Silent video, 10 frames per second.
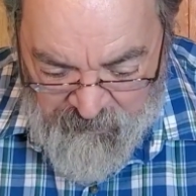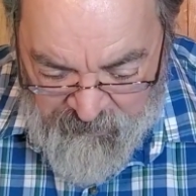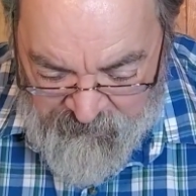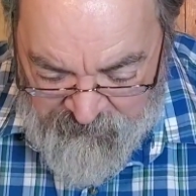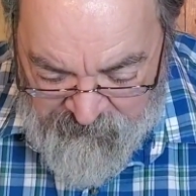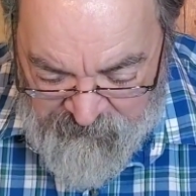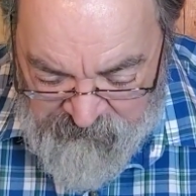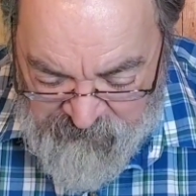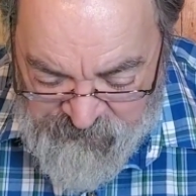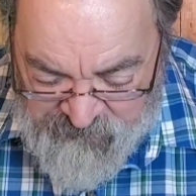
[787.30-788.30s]

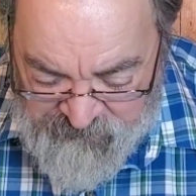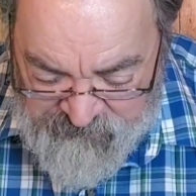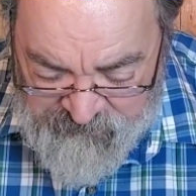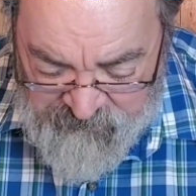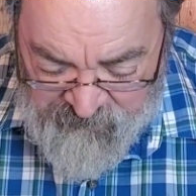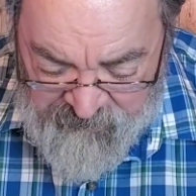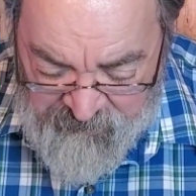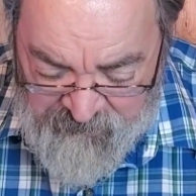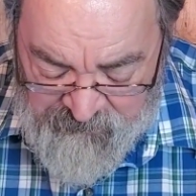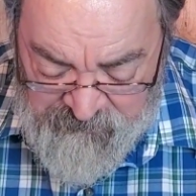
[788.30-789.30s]
And it goes on here,
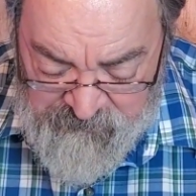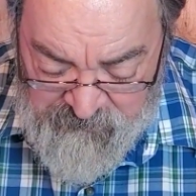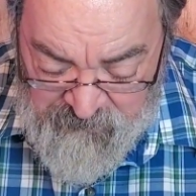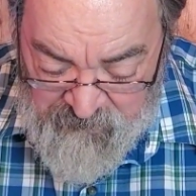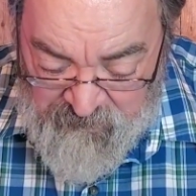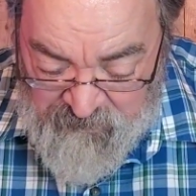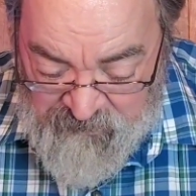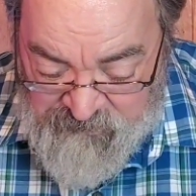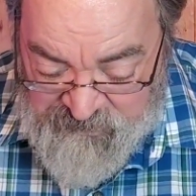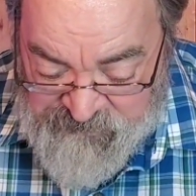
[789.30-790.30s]
and
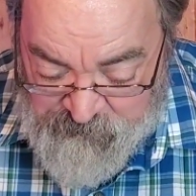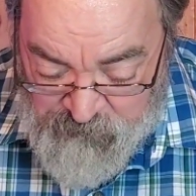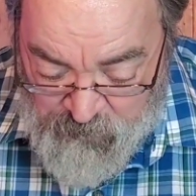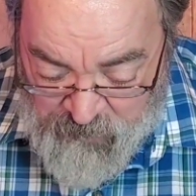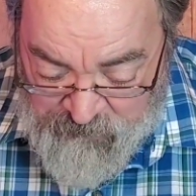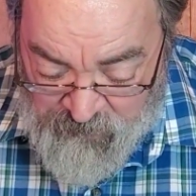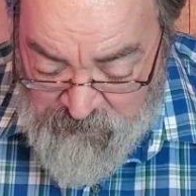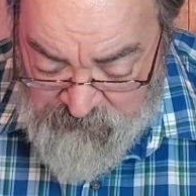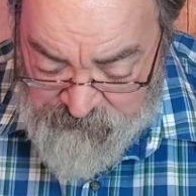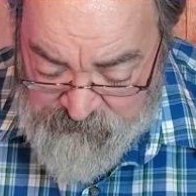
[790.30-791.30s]
this
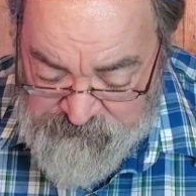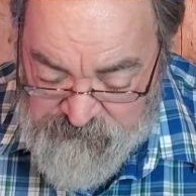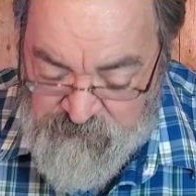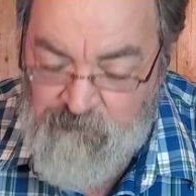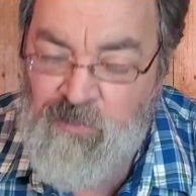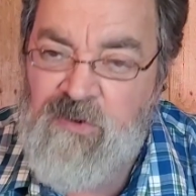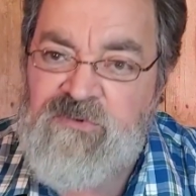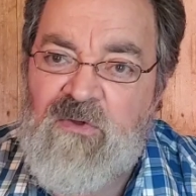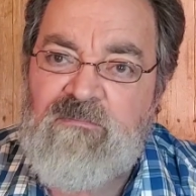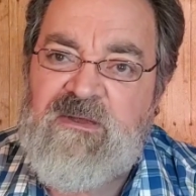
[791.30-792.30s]
mortal
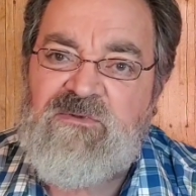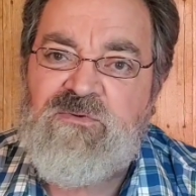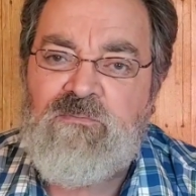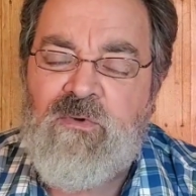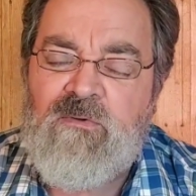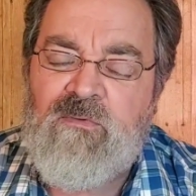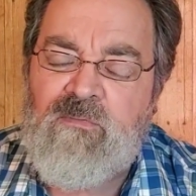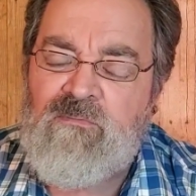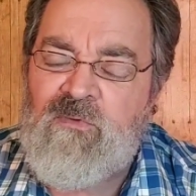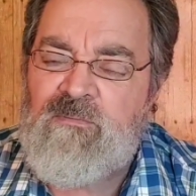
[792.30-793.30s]
means
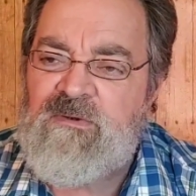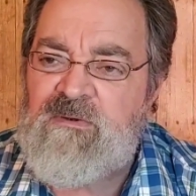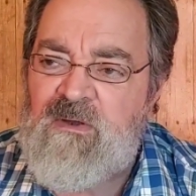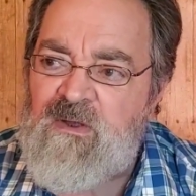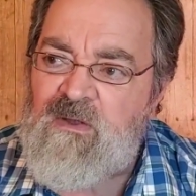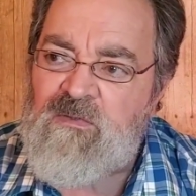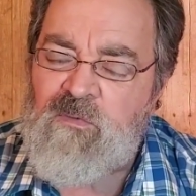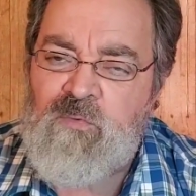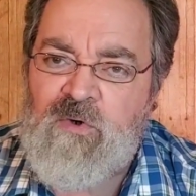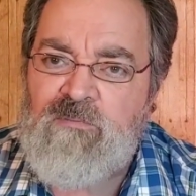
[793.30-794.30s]
immortal. Normally
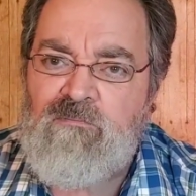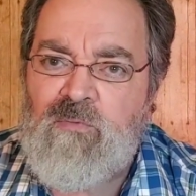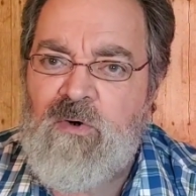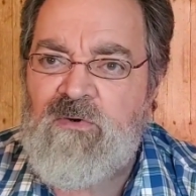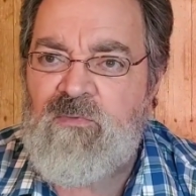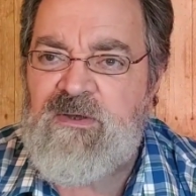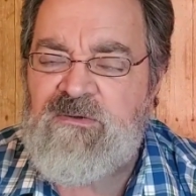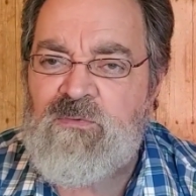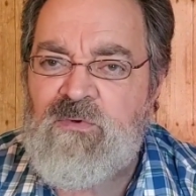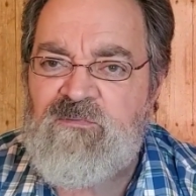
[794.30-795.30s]
the word mortal, we
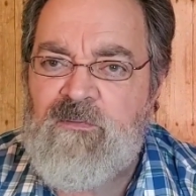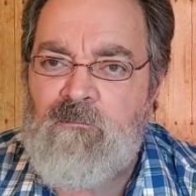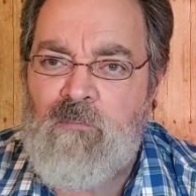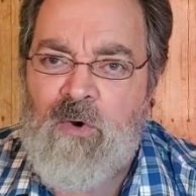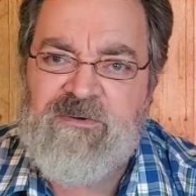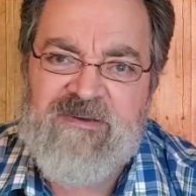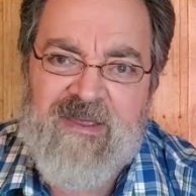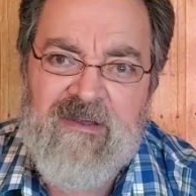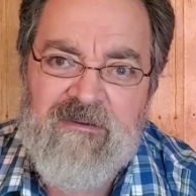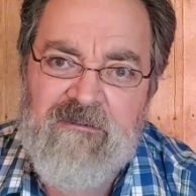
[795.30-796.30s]
get the word from
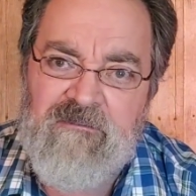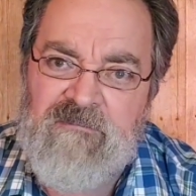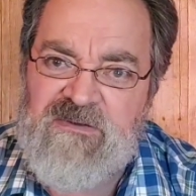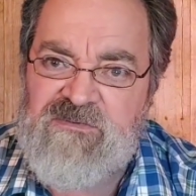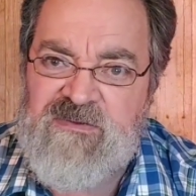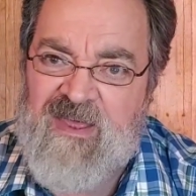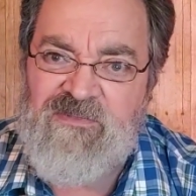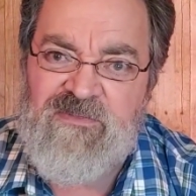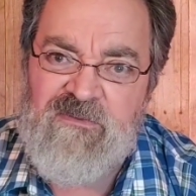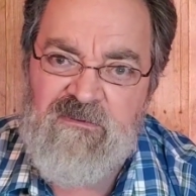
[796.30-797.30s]
morte, means
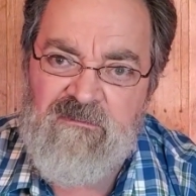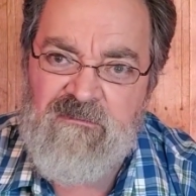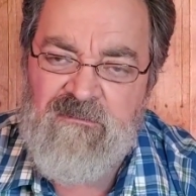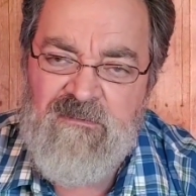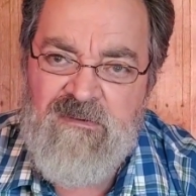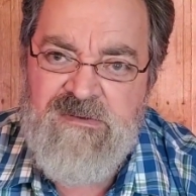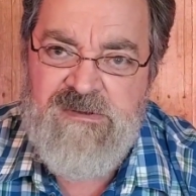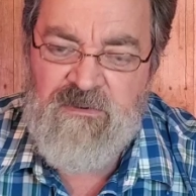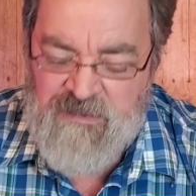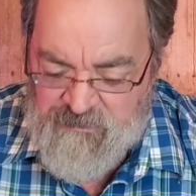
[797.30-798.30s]
death,
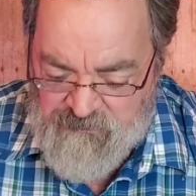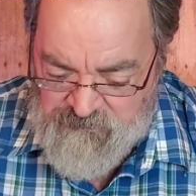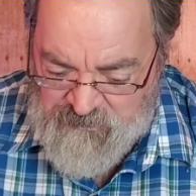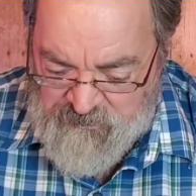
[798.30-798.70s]
okay?